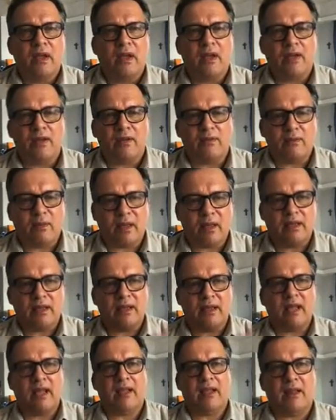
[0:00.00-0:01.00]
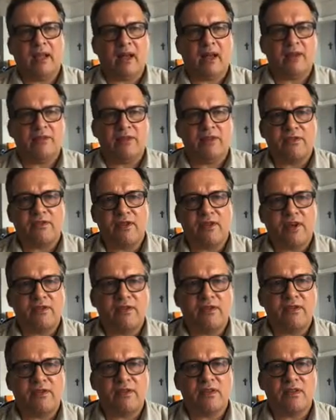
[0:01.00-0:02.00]
and met again after
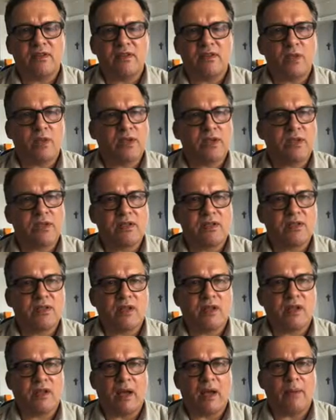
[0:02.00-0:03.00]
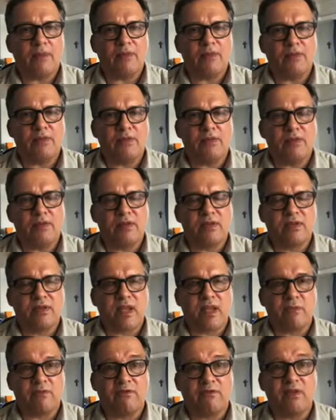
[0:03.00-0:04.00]
5 years, this was absolutely the
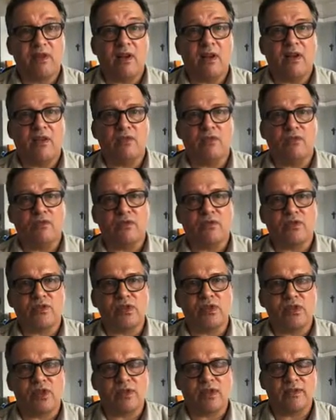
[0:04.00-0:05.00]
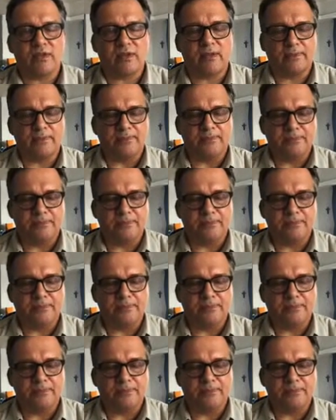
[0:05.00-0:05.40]
same feeling towards each other.